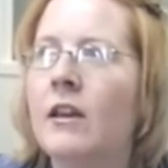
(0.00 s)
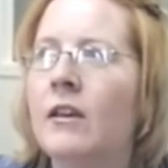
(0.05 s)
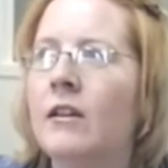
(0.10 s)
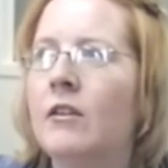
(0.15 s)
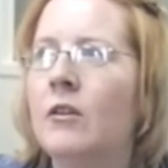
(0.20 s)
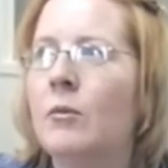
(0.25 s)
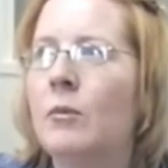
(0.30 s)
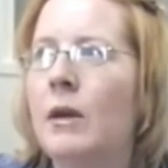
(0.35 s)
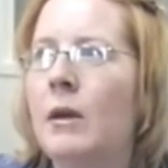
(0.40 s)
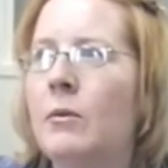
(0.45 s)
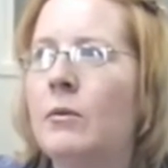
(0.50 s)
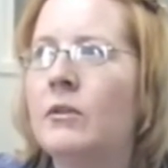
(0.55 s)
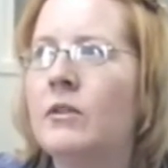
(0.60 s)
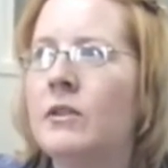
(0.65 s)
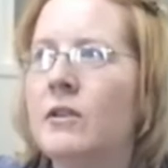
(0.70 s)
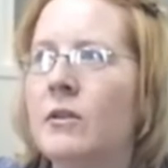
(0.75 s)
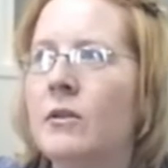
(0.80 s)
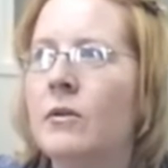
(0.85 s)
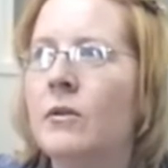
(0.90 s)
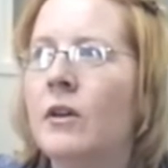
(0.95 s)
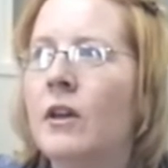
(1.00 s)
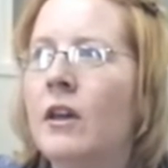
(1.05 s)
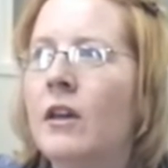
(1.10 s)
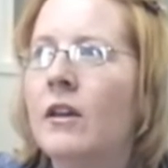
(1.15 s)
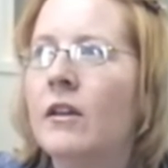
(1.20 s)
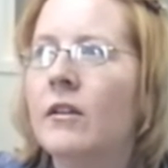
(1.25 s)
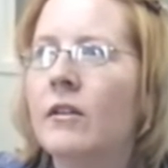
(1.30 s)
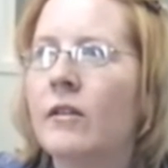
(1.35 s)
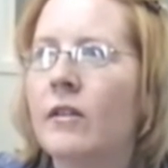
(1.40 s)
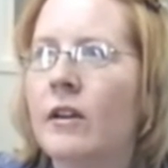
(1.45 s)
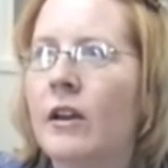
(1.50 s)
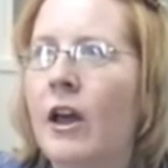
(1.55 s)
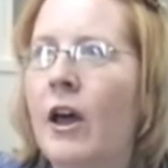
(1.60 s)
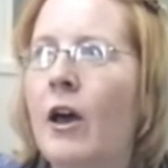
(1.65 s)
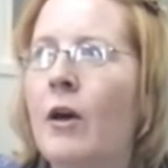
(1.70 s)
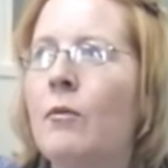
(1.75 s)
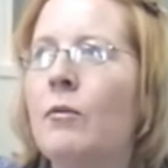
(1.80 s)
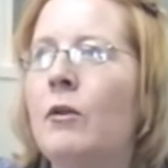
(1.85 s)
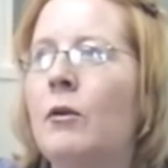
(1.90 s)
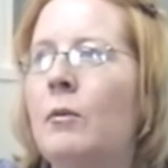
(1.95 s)
and they'll be able to sit
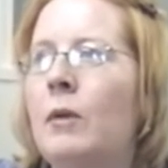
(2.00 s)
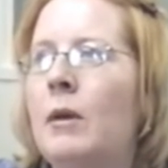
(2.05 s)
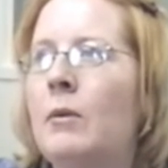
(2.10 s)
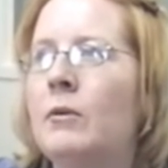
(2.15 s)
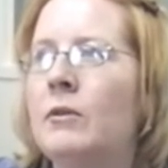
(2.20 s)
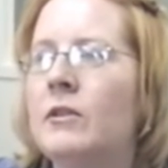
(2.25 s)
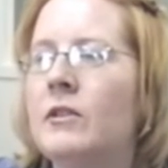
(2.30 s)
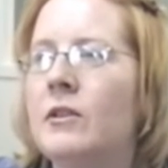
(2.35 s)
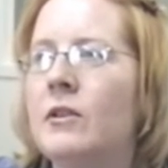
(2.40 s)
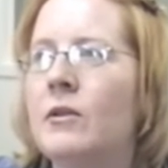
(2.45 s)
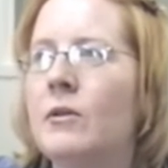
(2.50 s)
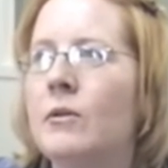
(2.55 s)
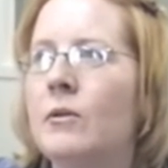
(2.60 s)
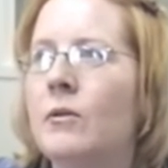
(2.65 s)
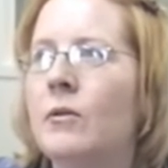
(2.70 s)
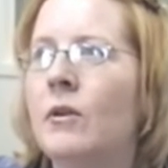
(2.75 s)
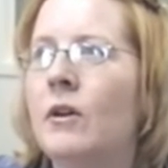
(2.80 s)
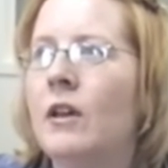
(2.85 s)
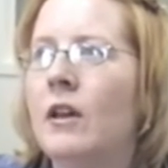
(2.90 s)
up, they'll be able to